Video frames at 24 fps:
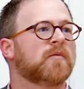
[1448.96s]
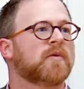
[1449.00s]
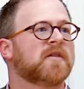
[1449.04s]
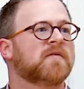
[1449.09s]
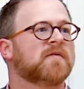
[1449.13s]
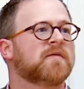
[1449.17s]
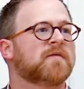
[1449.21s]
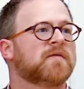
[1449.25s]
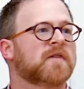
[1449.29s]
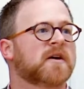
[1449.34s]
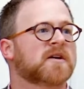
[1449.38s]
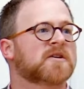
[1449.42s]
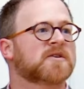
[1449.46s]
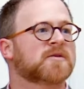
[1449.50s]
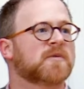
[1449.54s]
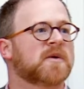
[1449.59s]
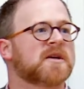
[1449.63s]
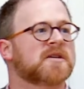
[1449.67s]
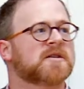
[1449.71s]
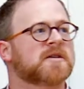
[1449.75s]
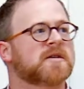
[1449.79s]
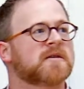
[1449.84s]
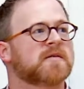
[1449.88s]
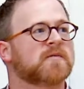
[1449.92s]

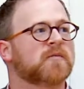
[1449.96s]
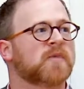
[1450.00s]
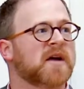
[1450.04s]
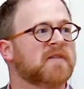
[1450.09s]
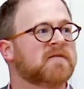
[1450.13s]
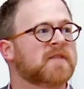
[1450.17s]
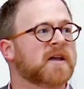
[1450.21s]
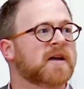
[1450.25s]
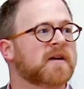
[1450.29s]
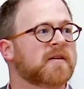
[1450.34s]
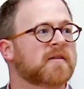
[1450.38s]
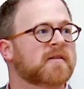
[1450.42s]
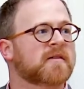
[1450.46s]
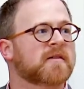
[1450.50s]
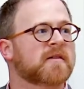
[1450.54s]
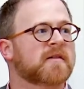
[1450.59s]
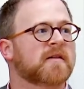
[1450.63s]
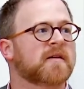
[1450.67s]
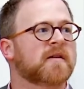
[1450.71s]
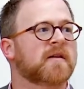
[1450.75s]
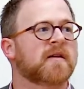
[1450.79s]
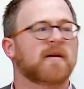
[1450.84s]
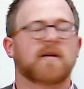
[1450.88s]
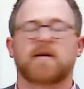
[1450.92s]
fluctuation wavelength.
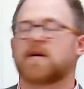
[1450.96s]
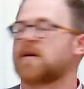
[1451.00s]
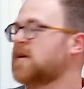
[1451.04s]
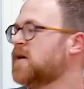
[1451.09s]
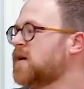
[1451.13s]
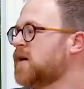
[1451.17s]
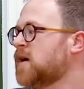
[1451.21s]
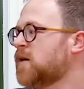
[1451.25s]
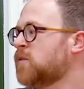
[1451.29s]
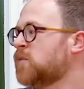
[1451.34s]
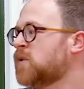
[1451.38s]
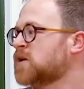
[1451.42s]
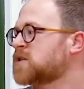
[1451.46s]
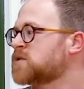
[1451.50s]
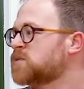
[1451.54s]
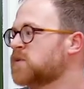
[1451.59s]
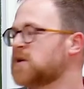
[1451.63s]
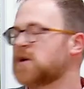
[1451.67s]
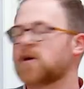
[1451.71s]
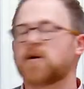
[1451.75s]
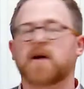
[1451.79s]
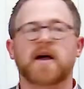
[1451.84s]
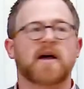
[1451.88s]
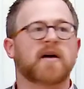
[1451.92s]
And once we
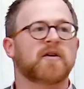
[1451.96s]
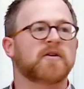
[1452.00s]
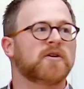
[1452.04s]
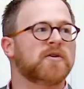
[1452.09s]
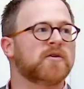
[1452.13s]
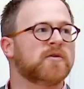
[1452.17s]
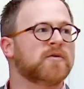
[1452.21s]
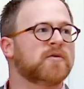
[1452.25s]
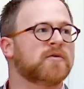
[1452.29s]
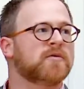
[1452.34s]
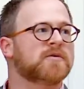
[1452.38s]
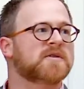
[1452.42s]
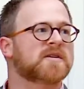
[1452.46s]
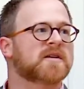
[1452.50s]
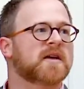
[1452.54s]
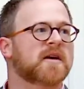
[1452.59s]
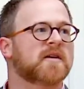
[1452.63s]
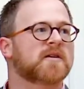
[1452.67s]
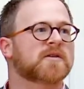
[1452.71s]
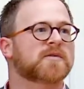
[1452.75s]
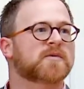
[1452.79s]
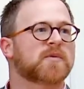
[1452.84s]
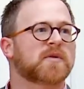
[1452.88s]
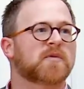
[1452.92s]
know how U
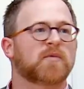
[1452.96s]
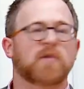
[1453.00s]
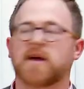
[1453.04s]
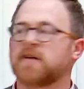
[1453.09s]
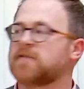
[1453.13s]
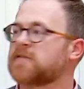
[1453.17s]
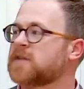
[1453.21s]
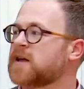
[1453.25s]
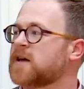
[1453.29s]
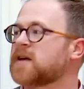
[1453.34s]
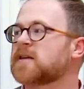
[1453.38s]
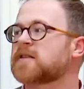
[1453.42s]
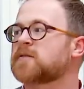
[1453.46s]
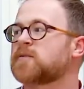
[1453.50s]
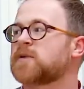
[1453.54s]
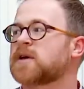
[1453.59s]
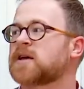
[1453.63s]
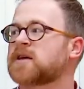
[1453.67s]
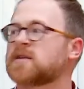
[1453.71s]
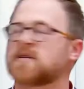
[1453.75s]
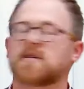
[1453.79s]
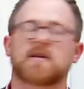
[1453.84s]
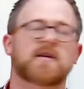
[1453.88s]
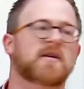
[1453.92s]
scales with wavelength, we
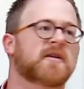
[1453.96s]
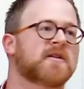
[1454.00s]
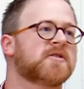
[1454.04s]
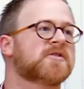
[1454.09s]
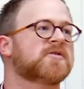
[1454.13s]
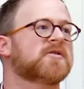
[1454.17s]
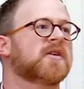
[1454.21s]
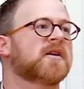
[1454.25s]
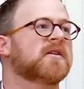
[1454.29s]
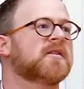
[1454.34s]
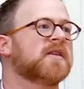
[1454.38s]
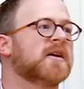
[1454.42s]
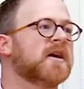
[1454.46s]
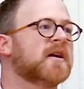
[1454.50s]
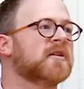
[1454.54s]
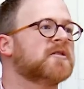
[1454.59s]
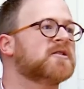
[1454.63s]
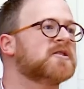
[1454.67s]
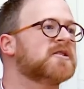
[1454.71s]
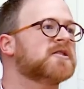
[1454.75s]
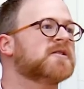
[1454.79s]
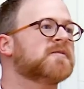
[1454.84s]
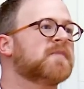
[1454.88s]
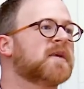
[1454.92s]
can construct the
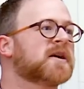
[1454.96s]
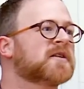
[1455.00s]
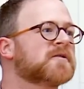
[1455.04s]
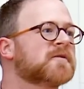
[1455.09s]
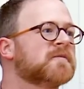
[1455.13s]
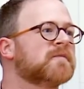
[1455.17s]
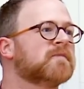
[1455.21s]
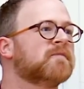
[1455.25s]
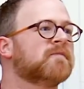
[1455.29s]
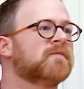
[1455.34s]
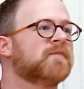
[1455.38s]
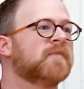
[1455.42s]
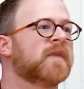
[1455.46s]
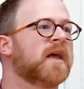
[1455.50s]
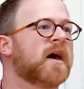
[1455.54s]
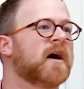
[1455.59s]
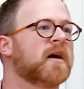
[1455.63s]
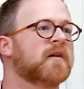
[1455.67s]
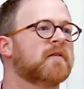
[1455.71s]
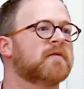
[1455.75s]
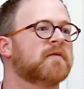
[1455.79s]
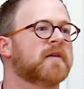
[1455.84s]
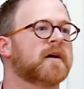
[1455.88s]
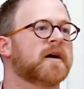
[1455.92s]
energy spectrum
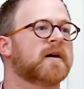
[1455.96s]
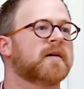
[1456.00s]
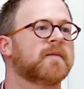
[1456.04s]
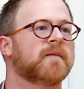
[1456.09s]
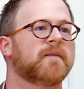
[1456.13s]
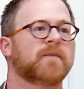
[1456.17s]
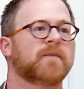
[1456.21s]
out of that.